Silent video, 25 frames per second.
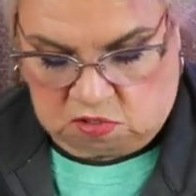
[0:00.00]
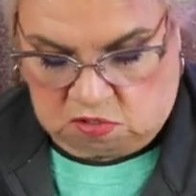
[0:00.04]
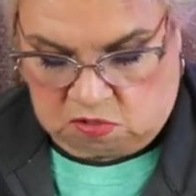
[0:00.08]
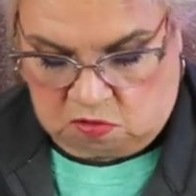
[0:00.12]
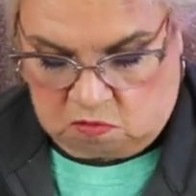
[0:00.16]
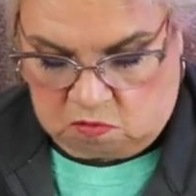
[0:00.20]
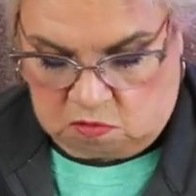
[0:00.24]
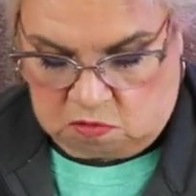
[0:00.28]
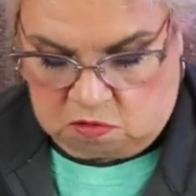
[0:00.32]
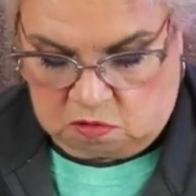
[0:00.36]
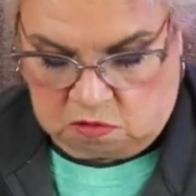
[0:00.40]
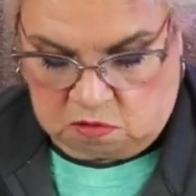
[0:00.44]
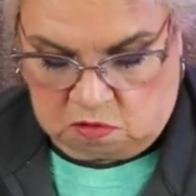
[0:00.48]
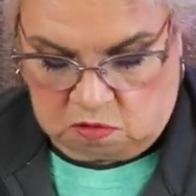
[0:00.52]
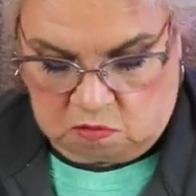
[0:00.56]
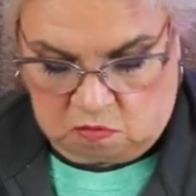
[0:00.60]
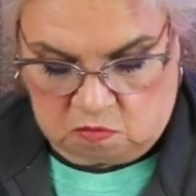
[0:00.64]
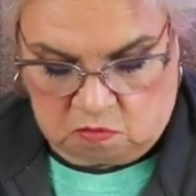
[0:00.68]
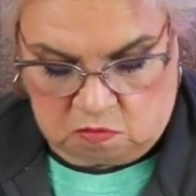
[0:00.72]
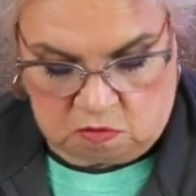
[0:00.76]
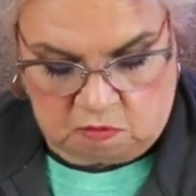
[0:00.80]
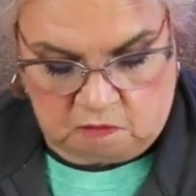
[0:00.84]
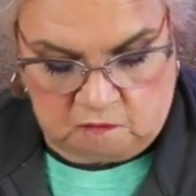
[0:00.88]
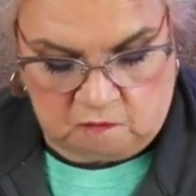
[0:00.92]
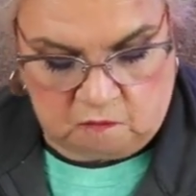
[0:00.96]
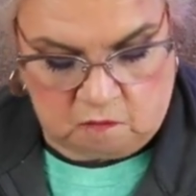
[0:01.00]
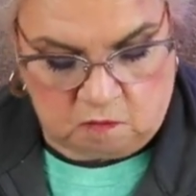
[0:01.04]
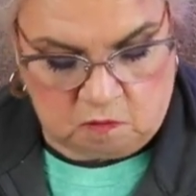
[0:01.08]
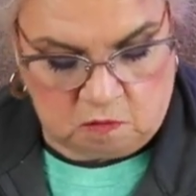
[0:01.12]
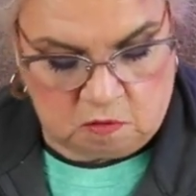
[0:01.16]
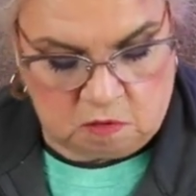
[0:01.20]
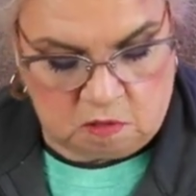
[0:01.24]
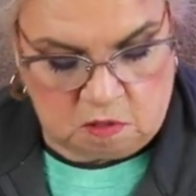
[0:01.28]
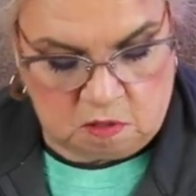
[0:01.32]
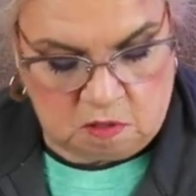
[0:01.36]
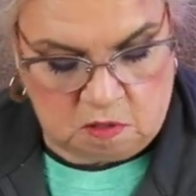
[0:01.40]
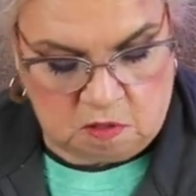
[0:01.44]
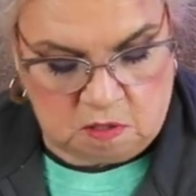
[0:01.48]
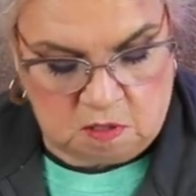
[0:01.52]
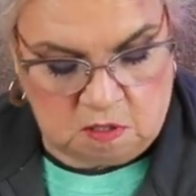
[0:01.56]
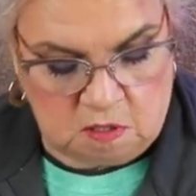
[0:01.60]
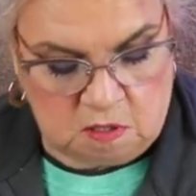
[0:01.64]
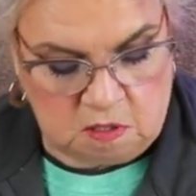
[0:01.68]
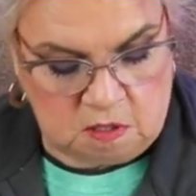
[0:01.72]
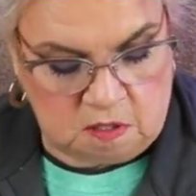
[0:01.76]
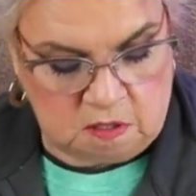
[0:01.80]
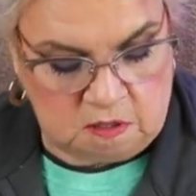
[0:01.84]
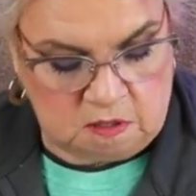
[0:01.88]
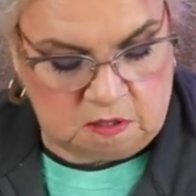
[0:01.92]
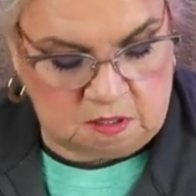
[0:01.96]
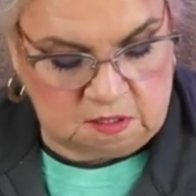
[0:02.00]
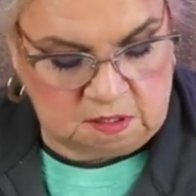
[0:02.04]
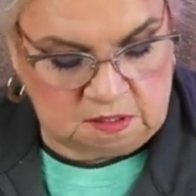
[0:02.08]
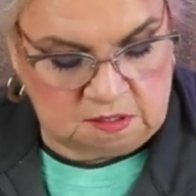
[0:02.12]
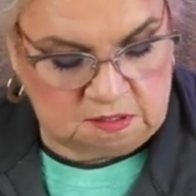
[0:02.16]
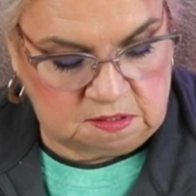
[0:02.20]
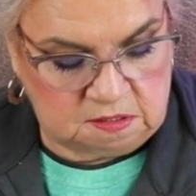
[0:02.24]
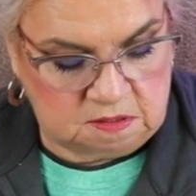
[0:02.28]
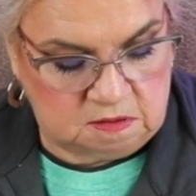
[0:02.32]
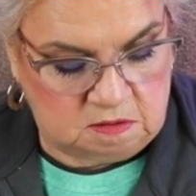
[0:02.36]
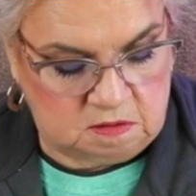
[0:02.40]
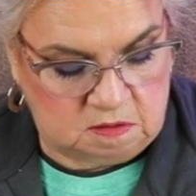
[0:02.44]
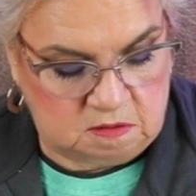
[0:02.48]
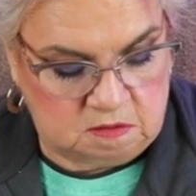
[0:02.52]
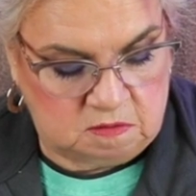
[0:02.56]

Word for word: one, two, three, four, these.